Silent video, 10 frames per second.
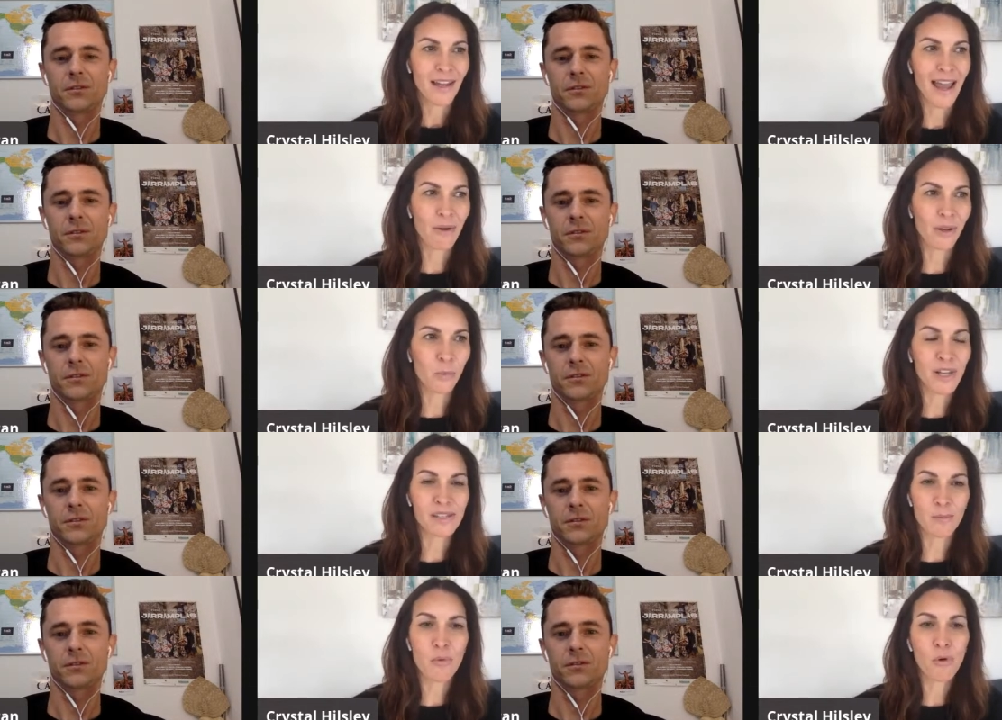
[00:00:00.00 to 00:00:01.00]
Speaker 1: how can we
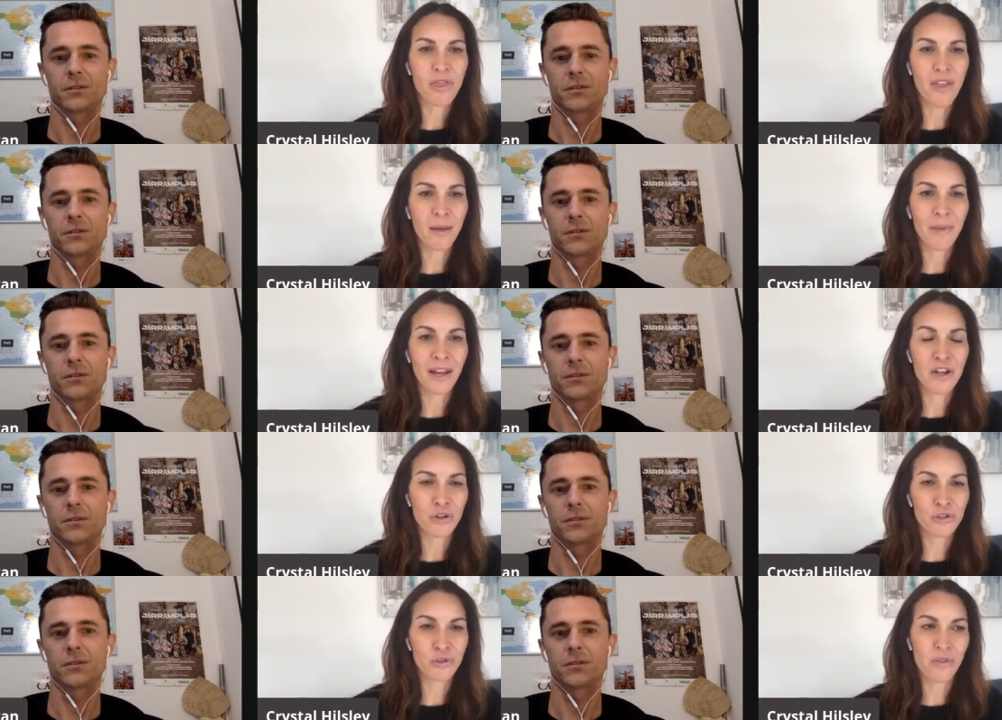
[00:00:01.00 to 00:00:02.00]
support them
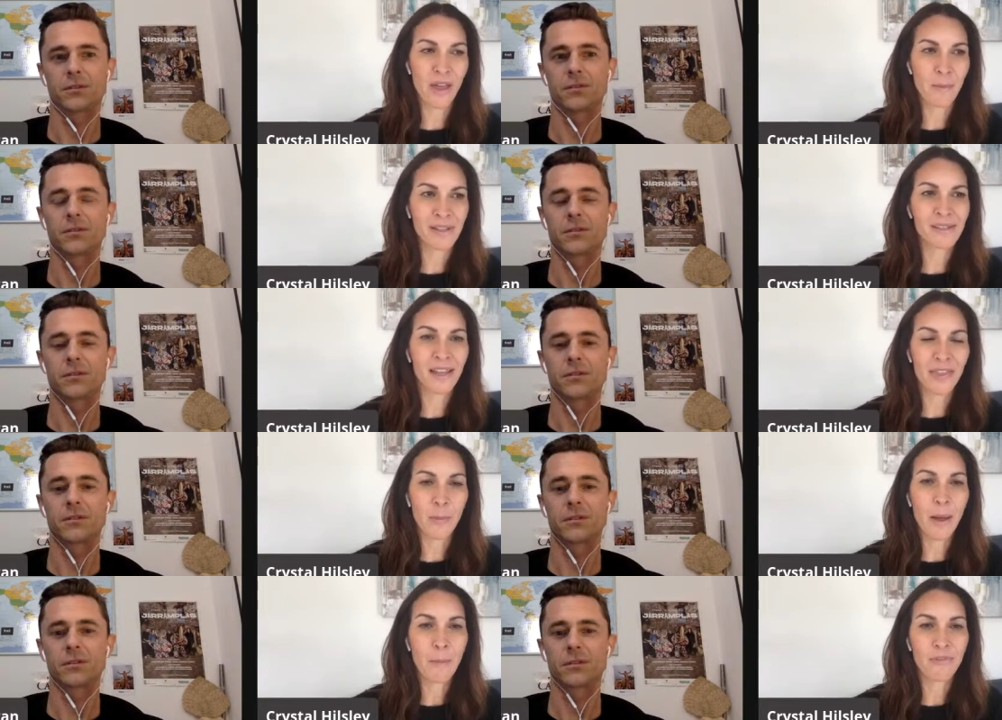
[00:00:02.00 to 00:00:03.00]
and nurture them and
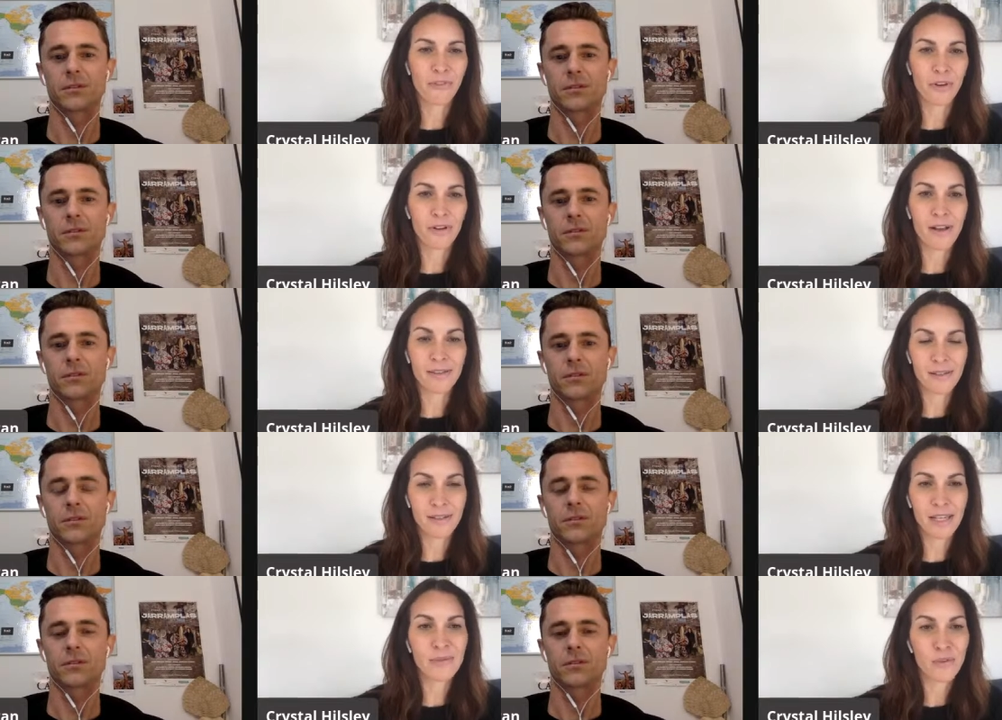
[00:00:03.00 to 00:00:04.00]
set them up for a, a
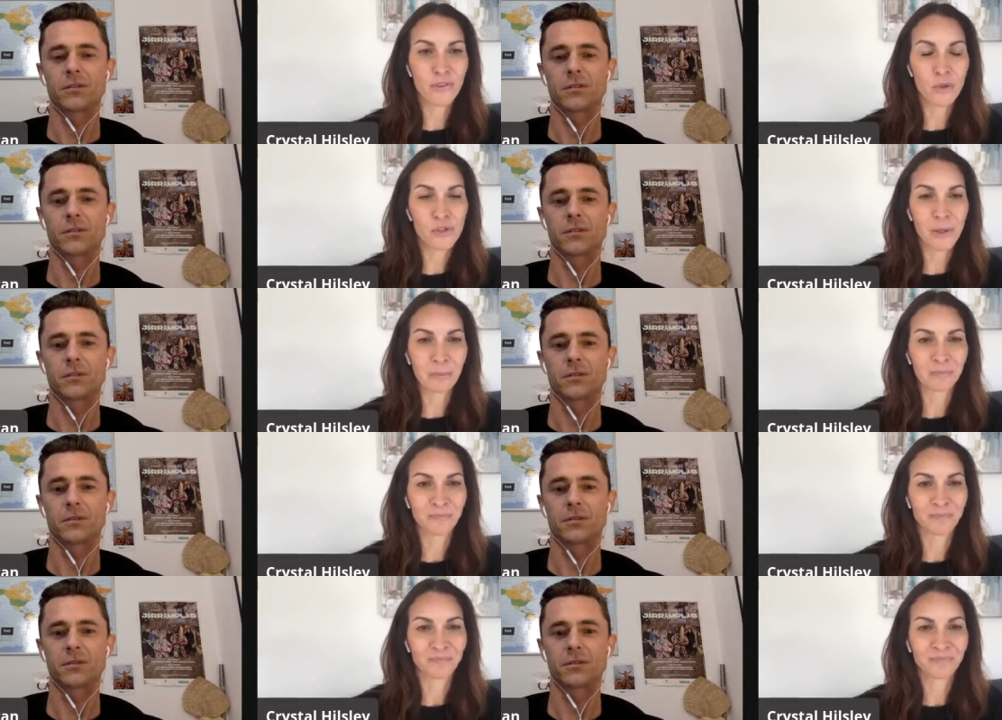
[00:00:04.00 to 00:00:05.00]
successful future?
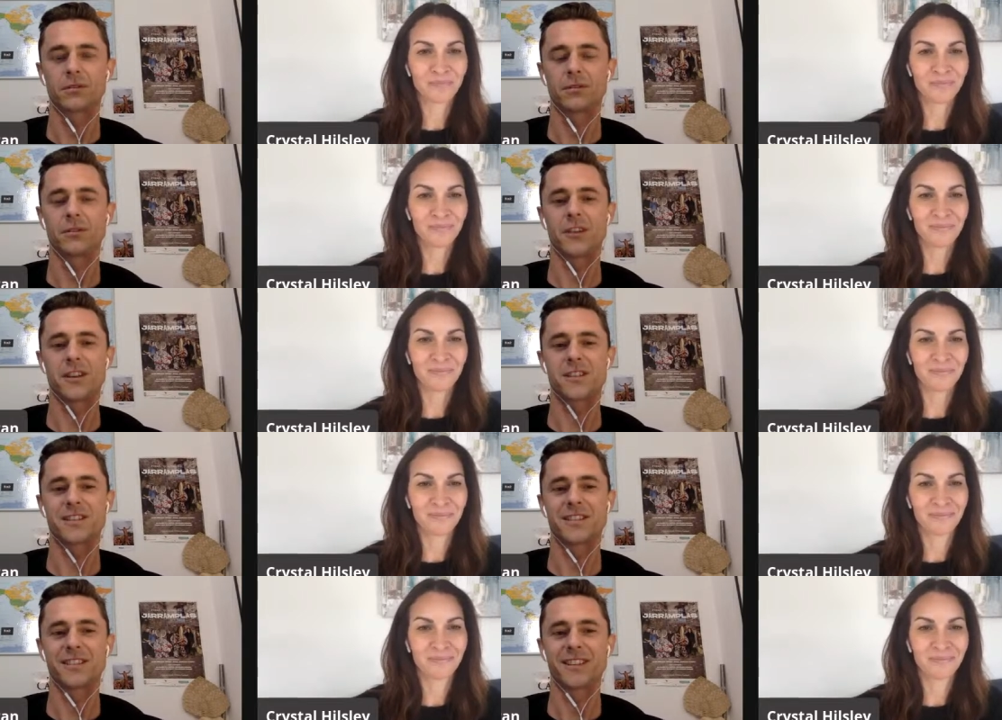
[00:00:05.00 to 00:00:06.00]

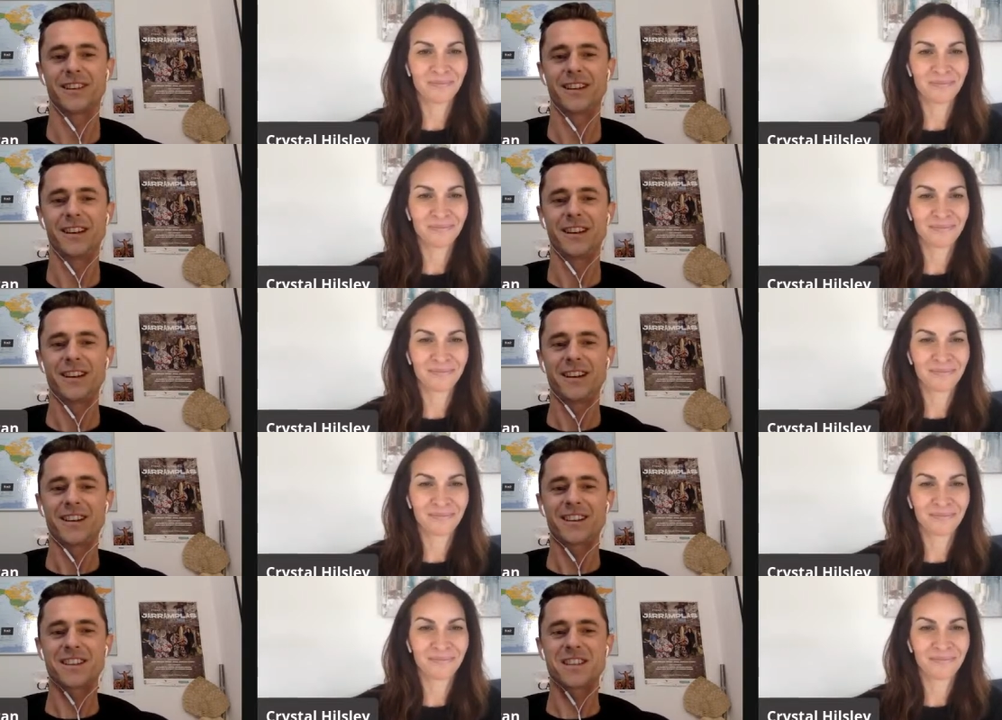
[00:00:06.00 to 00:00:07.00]
Speaker 2: Nice.
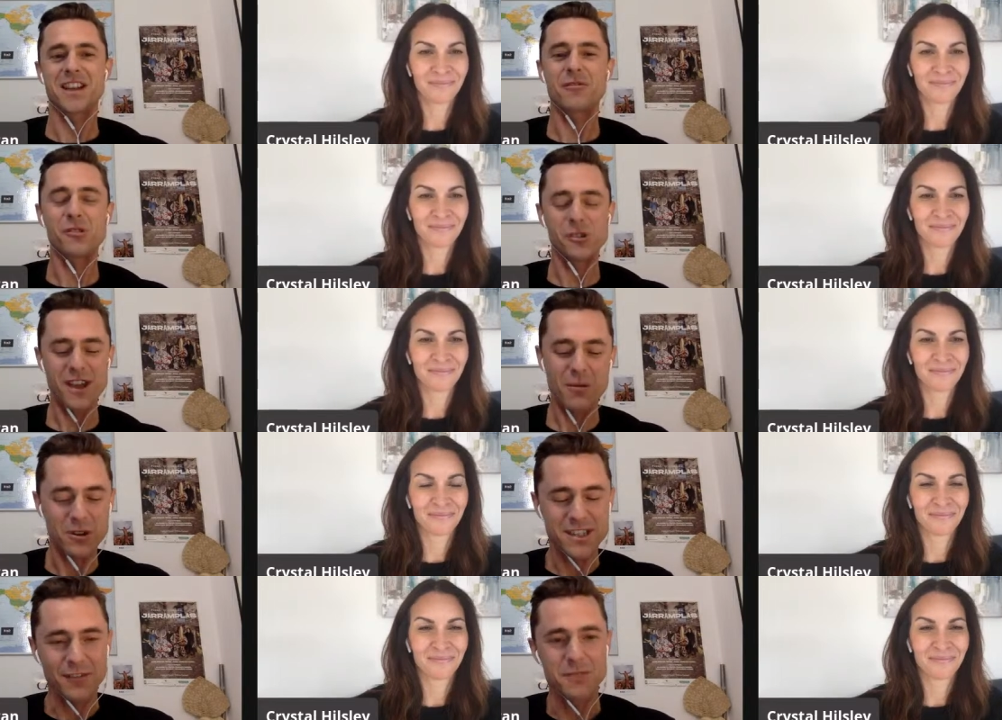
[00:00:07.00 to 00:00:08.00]
Good stuff. Well,
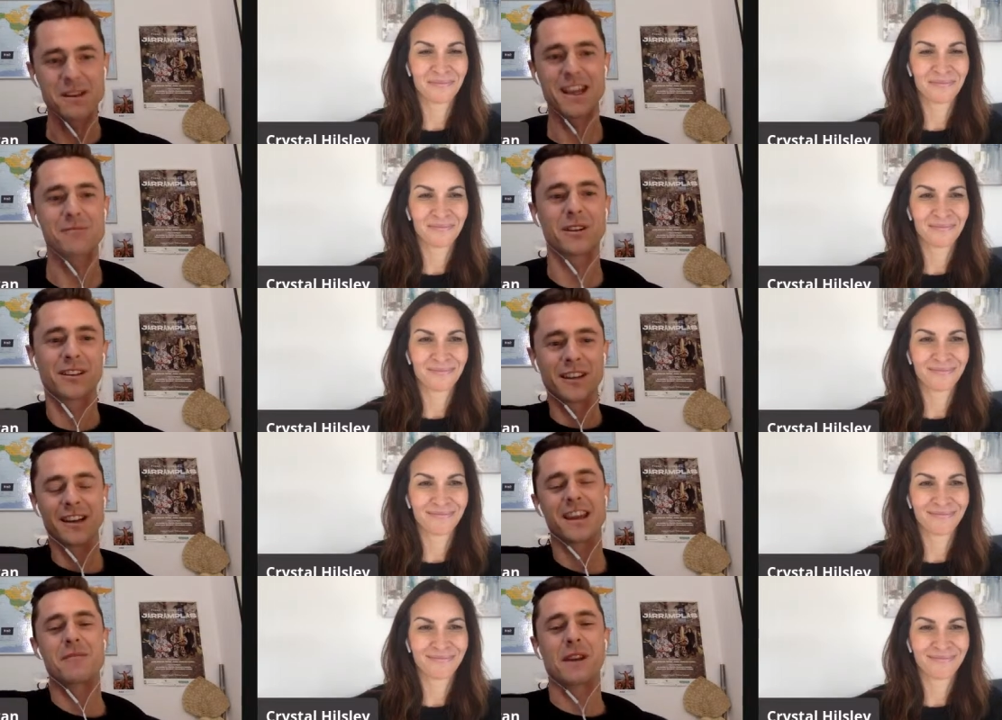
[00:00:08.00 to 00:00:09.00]
yeah, we'll definitely be
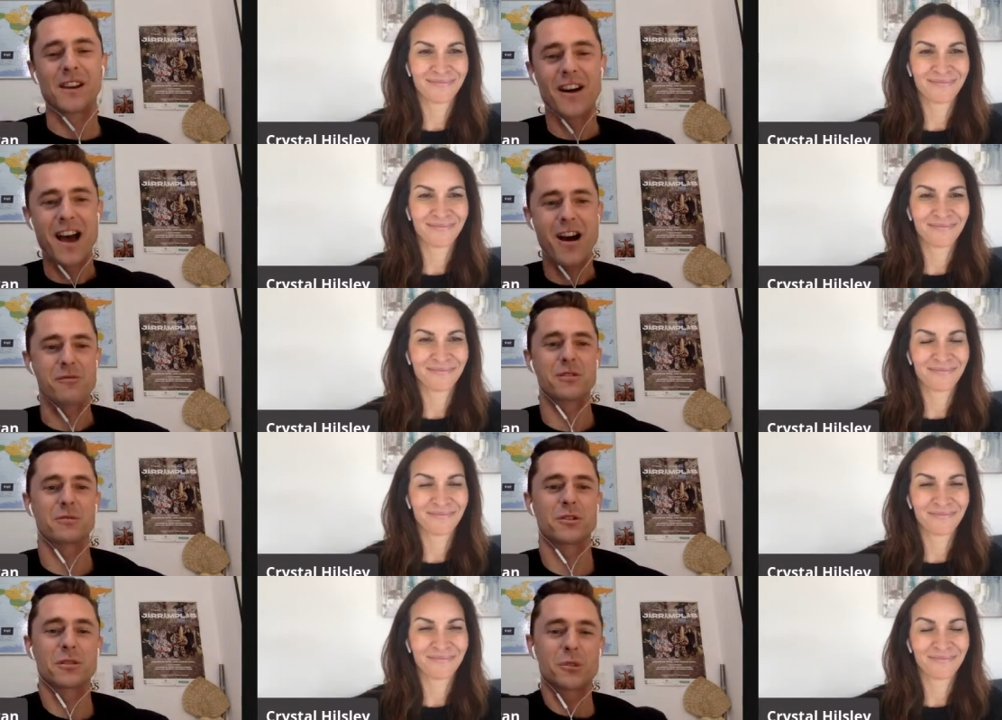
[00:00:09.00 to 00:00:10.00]
keeping keeping an eye out
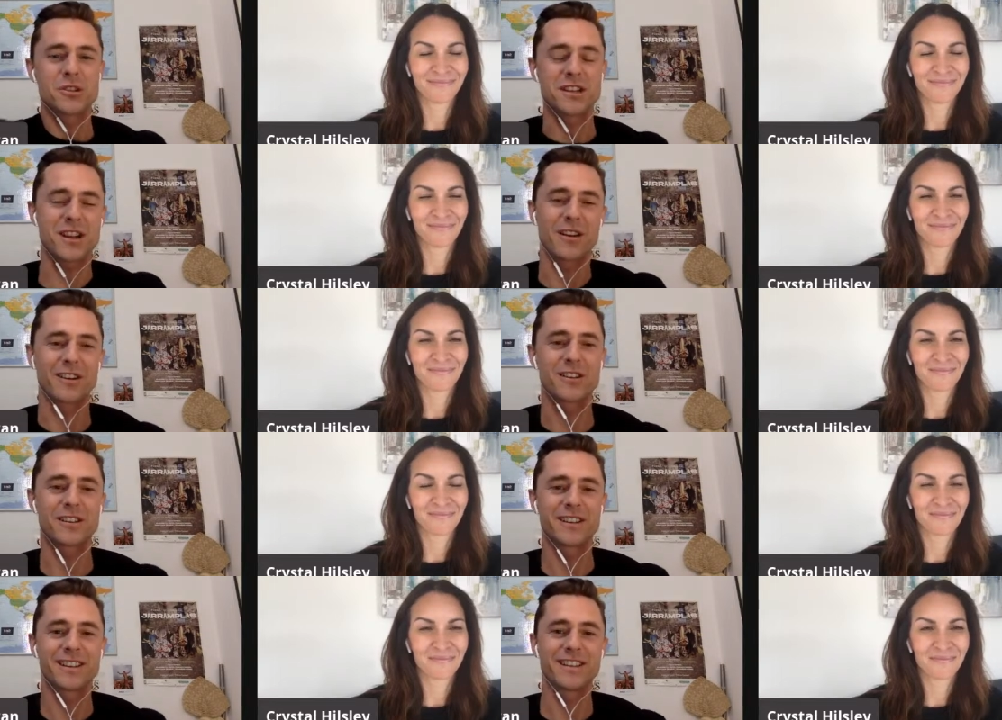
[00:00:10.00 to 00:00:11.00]
with with all the projects going
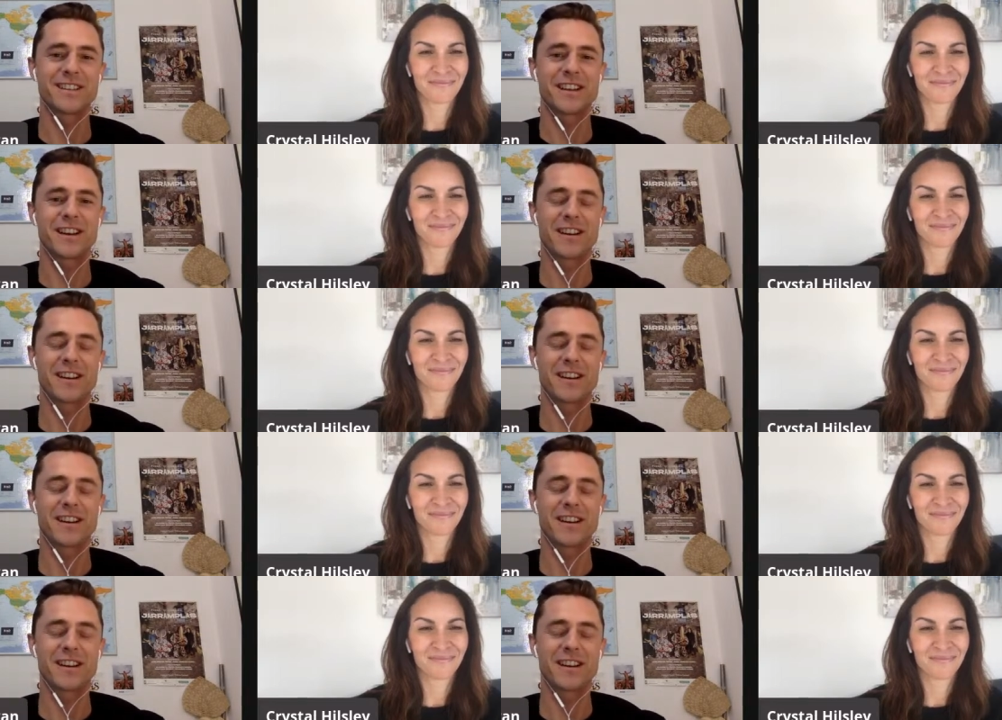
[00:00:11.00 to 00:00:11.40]
on, and